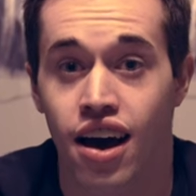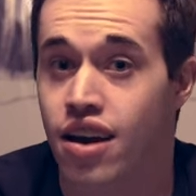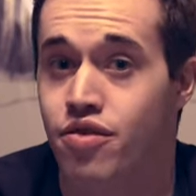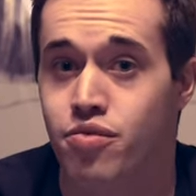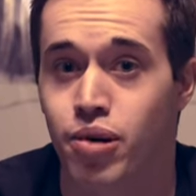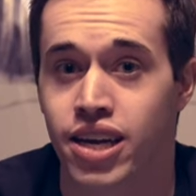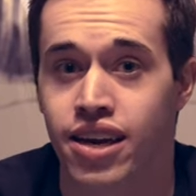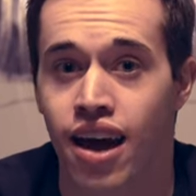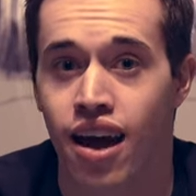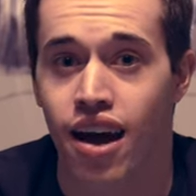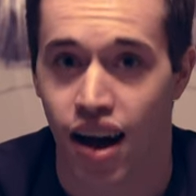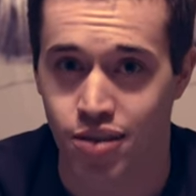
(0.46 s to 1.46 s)
Hi everybody,
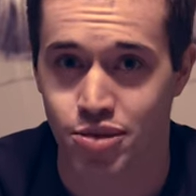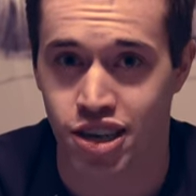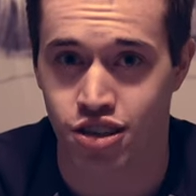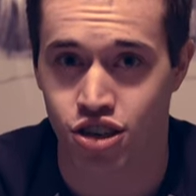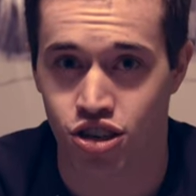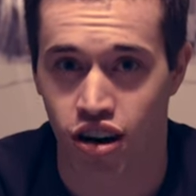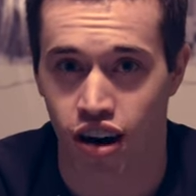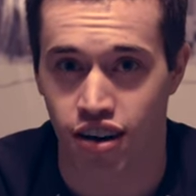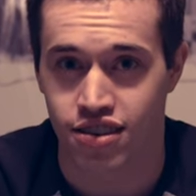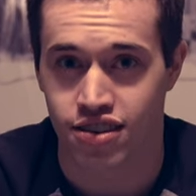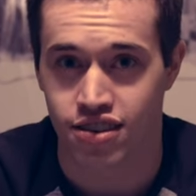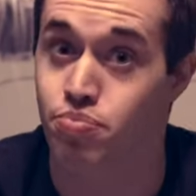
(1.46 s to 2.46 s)
I'm Zane
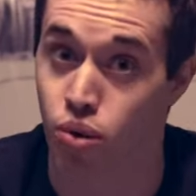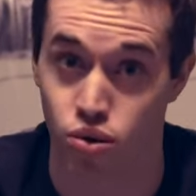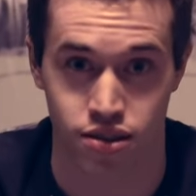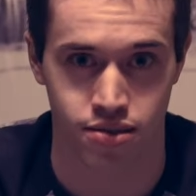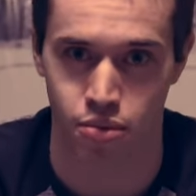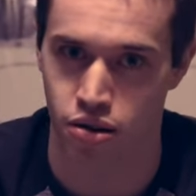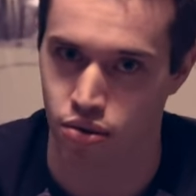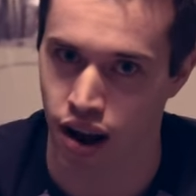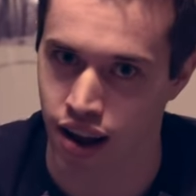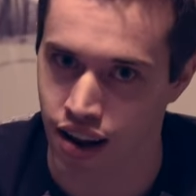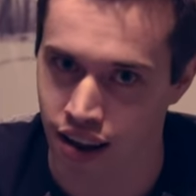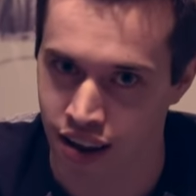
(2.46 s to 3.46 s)
Shaw. Sports, am I
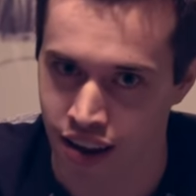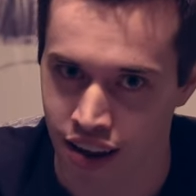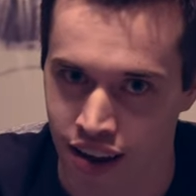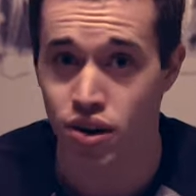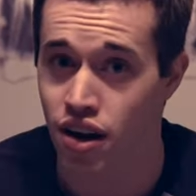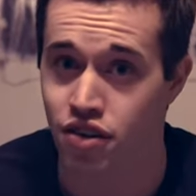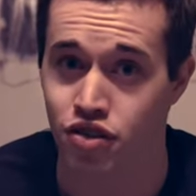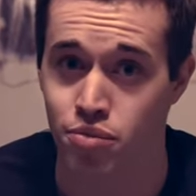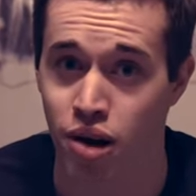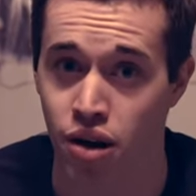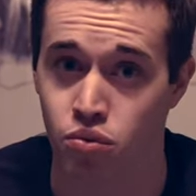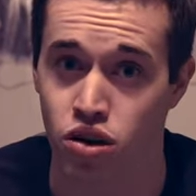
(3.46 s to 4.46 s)
right? You're bored out of your
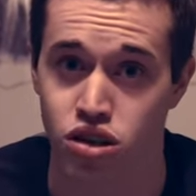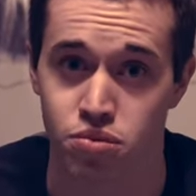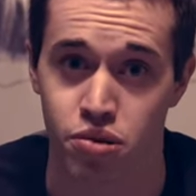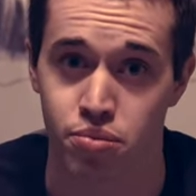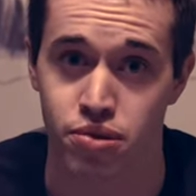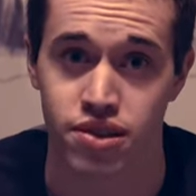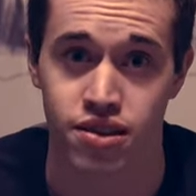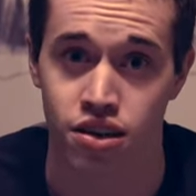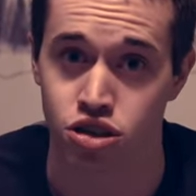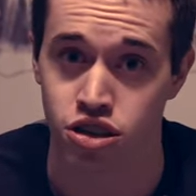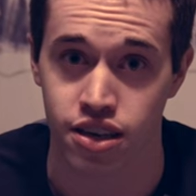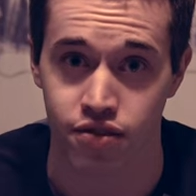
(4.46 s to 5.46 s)
mind watching people
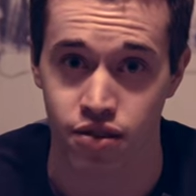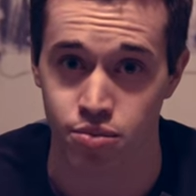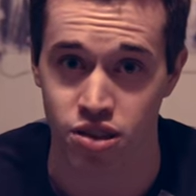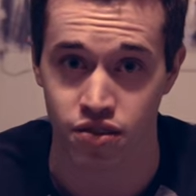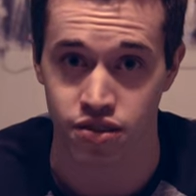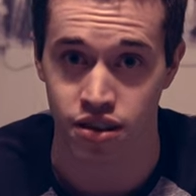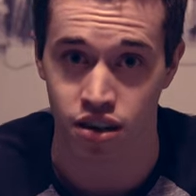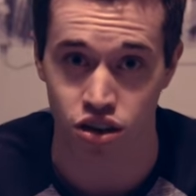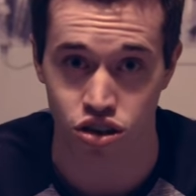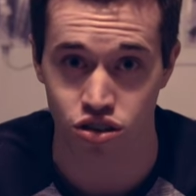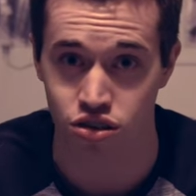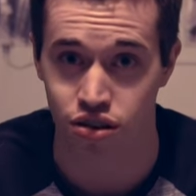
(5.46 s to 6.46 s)
intentionally give themselves
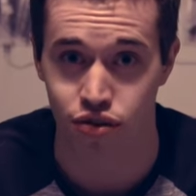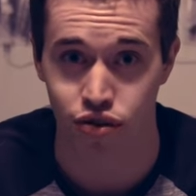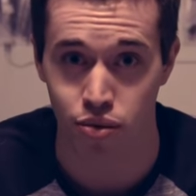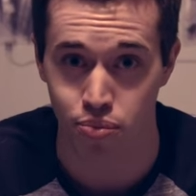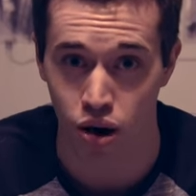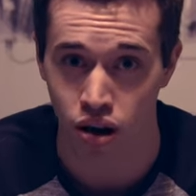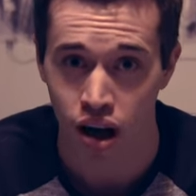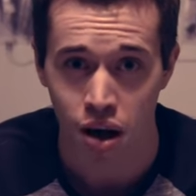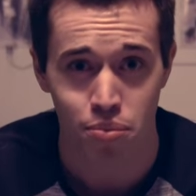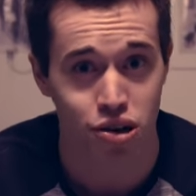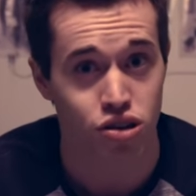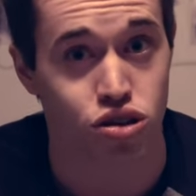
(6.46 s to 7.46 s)
concussions during football,
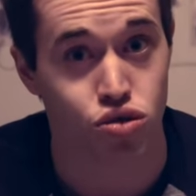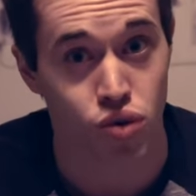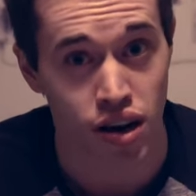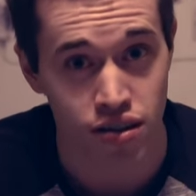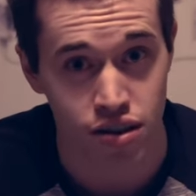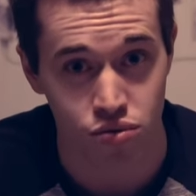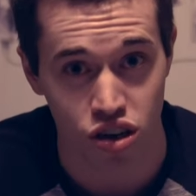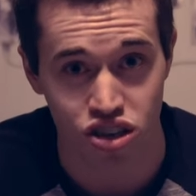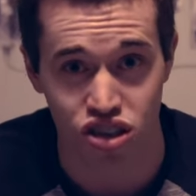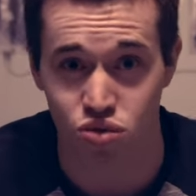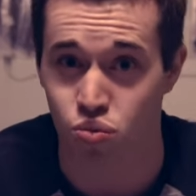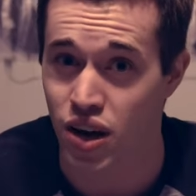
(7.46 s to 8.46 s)
but your adrenaline
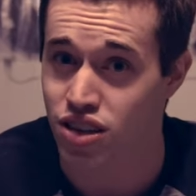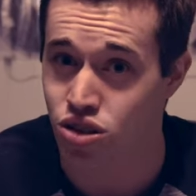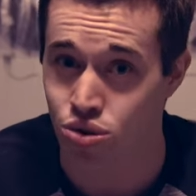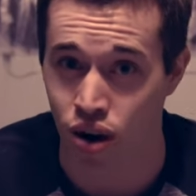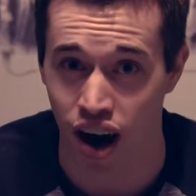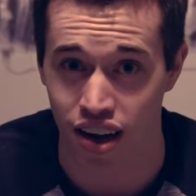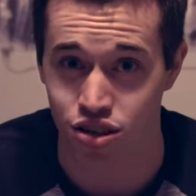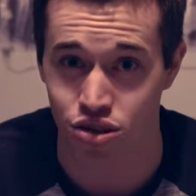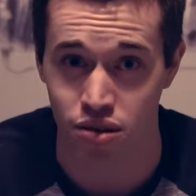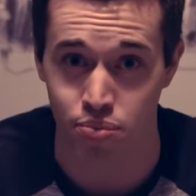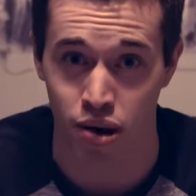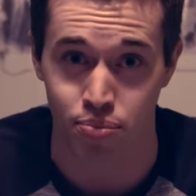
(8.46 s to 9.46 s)
rush gets way too high
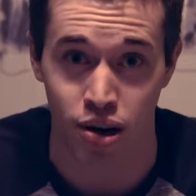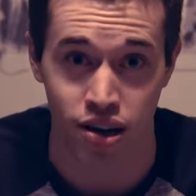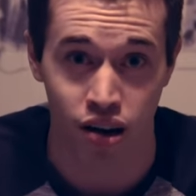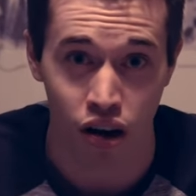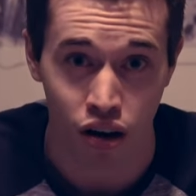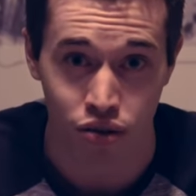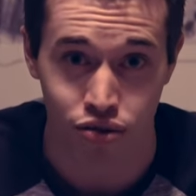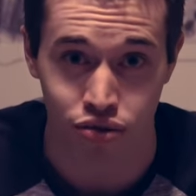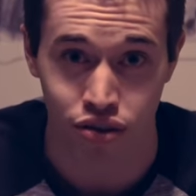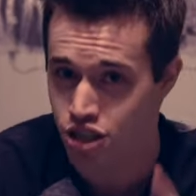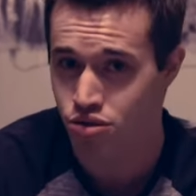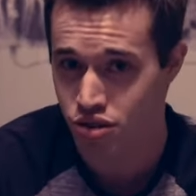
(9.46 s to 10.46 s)
during putt putt golf.
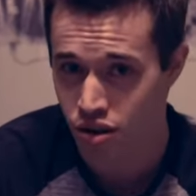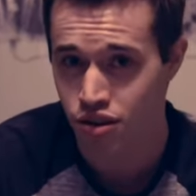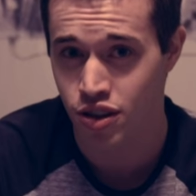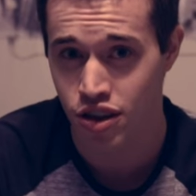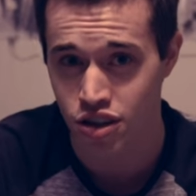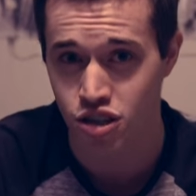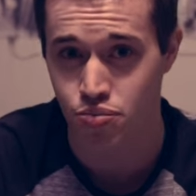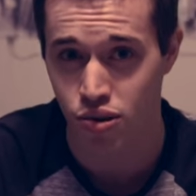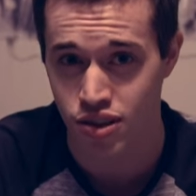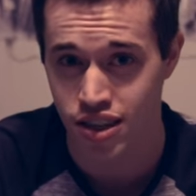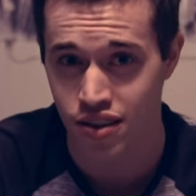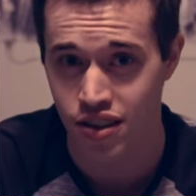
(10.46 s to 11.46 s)
Did you know that there are
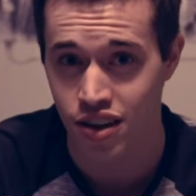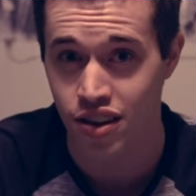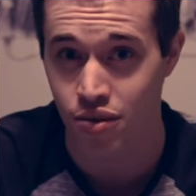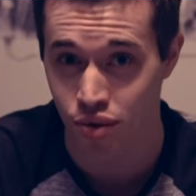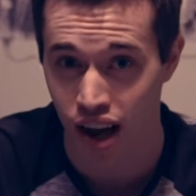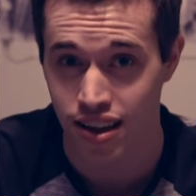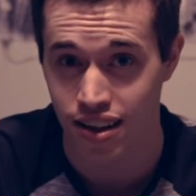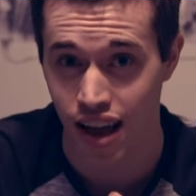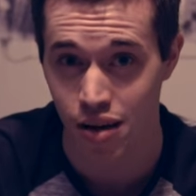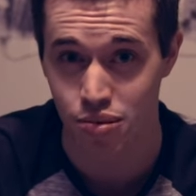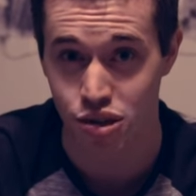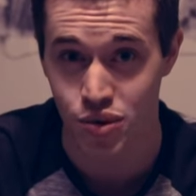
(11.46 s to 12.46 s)
sports out there that ride the
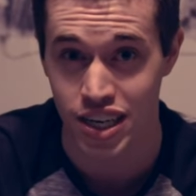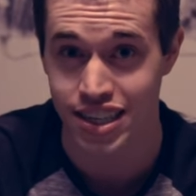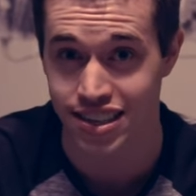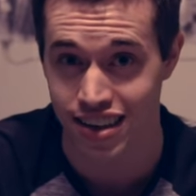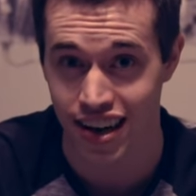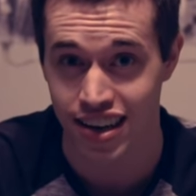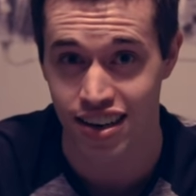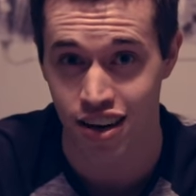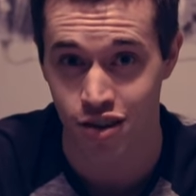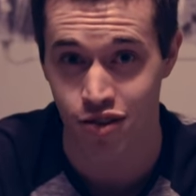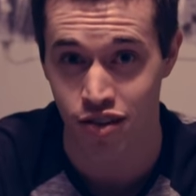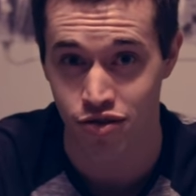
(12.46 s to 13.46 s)
line between exciting and
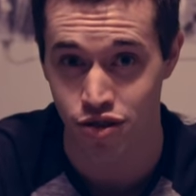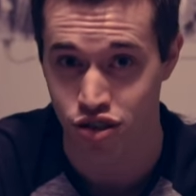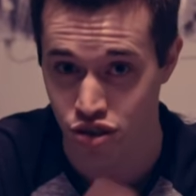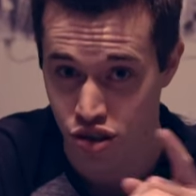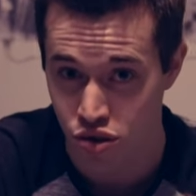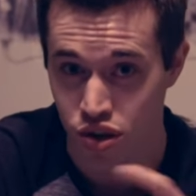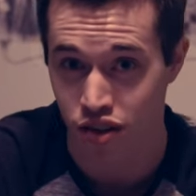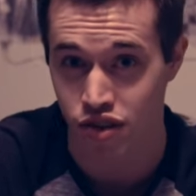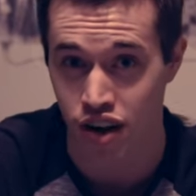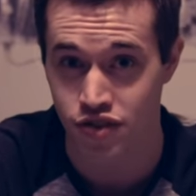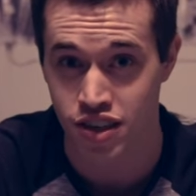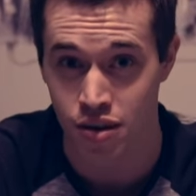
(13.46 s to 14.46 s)
uneventful so you
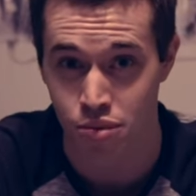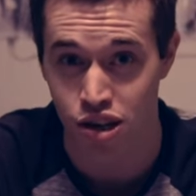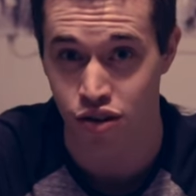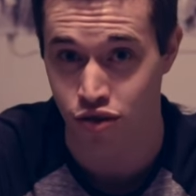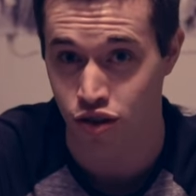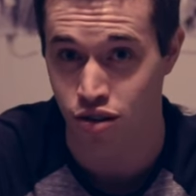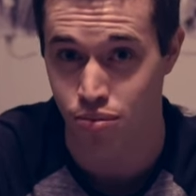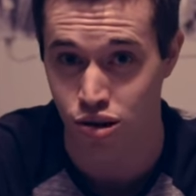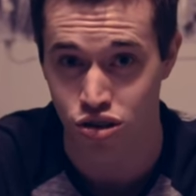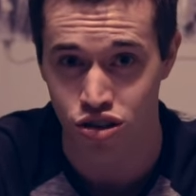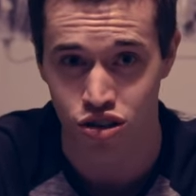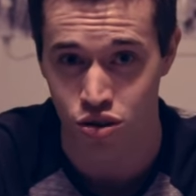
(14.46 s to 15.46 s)
never have to commit your full
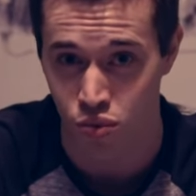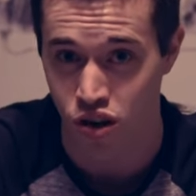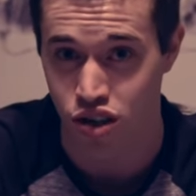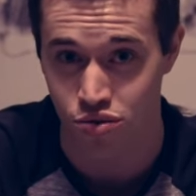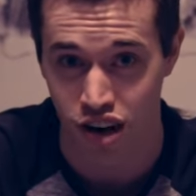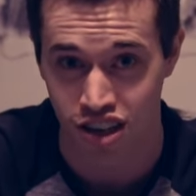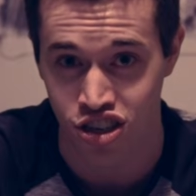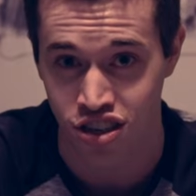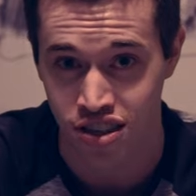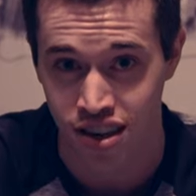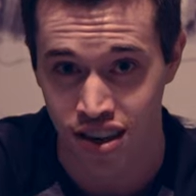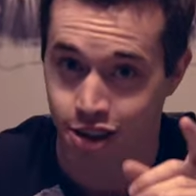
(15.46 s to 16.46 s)
emotions to one
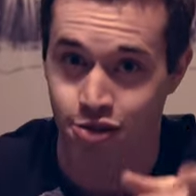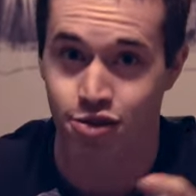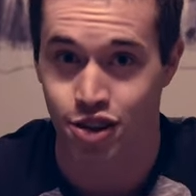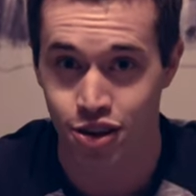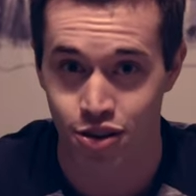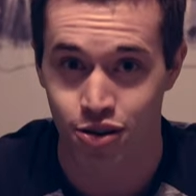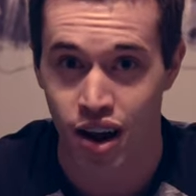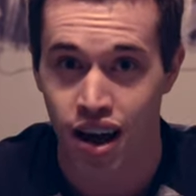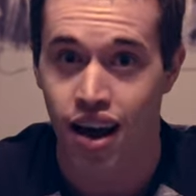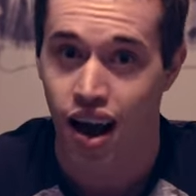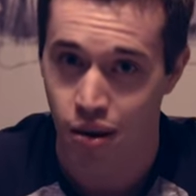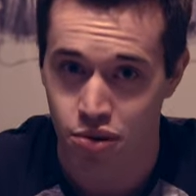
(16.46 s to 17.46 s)
direction? Lucky for you,
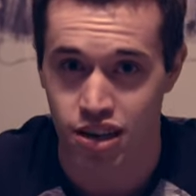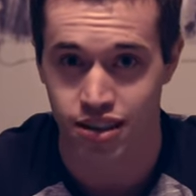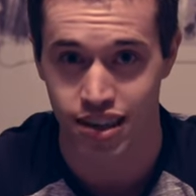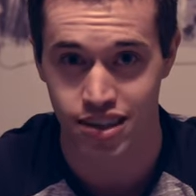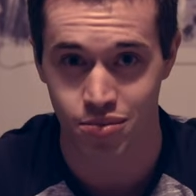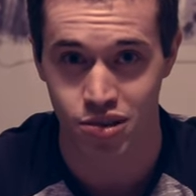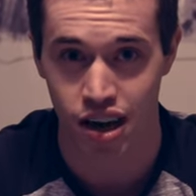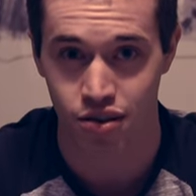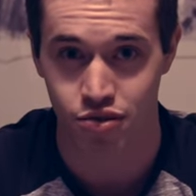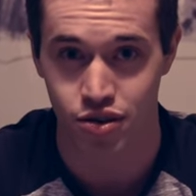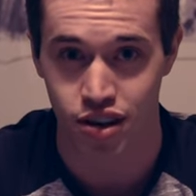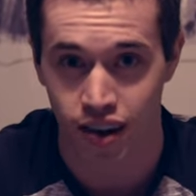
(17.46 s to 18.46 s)
I'm gonna lay some
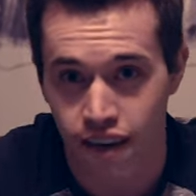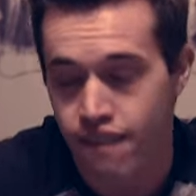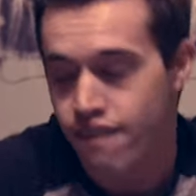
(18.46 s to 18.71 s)
down for you.